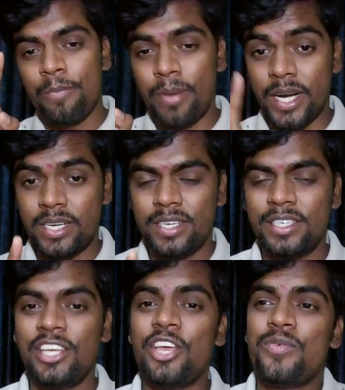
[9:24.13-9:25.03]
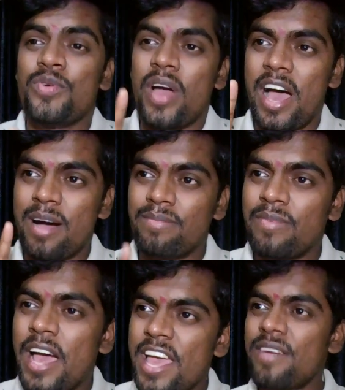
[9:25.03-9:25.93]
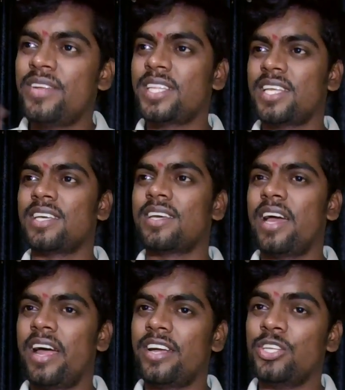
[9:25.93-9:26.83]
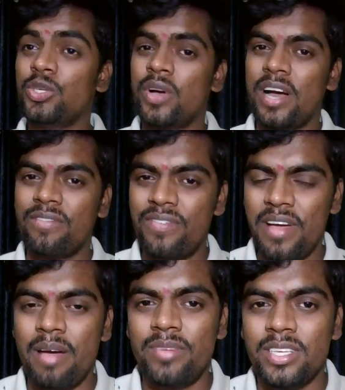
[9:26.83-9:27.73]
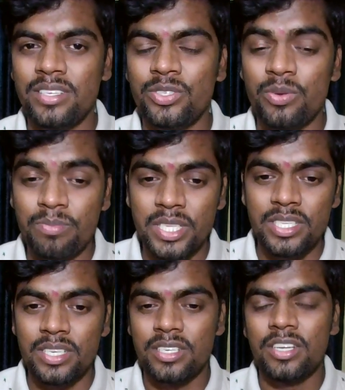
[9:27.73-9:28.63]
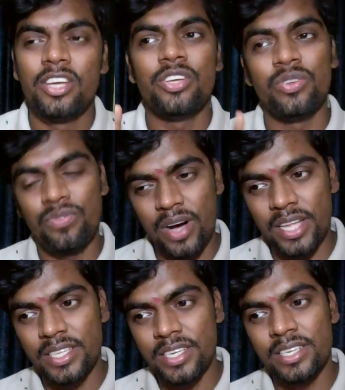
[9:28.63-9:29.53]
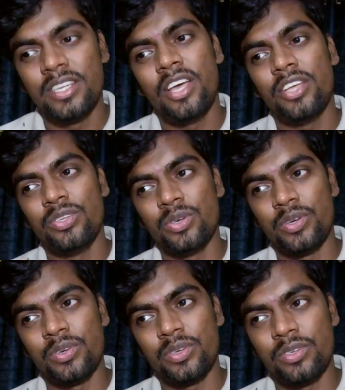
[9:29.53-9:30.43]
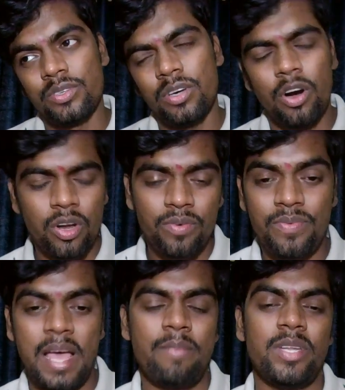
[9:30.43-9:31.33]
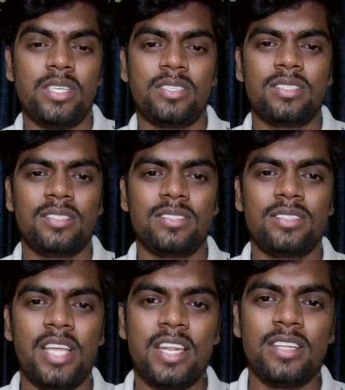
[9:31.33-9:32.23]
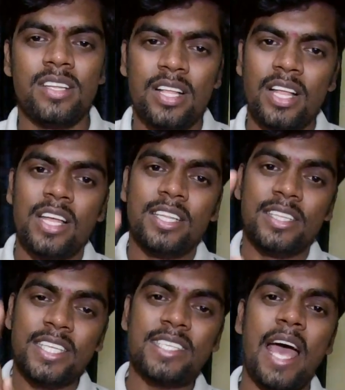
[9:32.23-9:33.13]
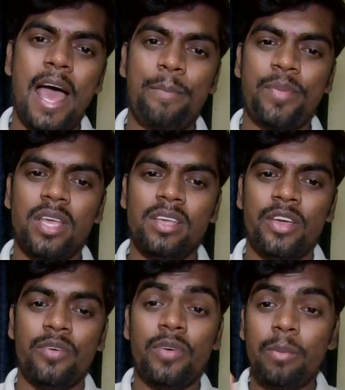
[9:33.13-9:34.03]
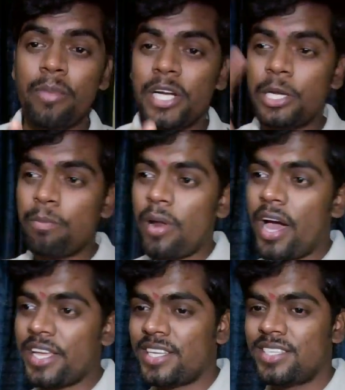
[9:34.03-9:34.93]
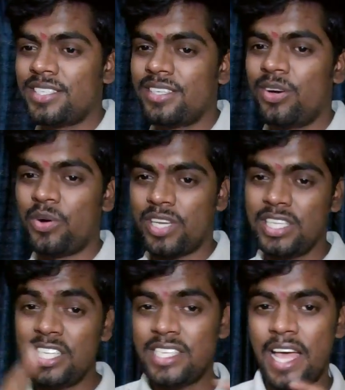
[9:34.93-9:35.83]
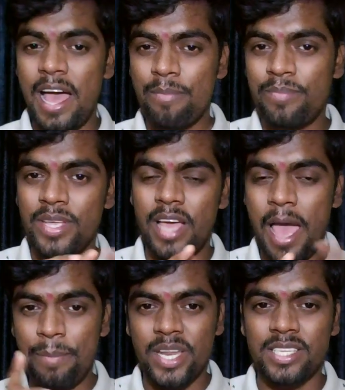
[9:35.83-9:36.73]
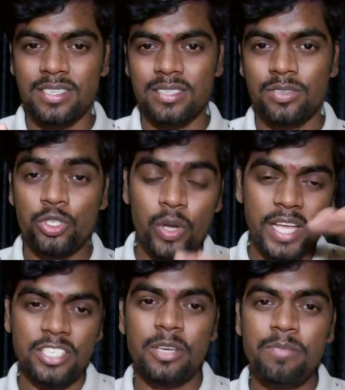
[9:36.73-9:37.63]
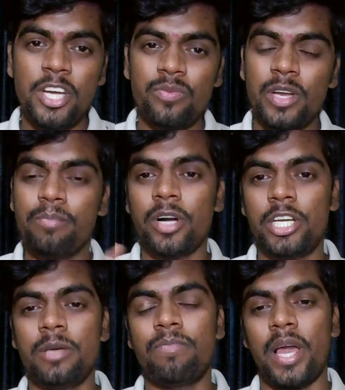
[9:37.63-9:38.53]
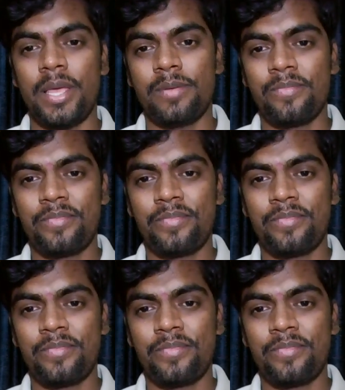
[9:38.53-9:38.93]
but if you have everything and you have family, your mother, your father, your all of family, then this happy will multiply. Okay, this happiness, your achievement will multiply.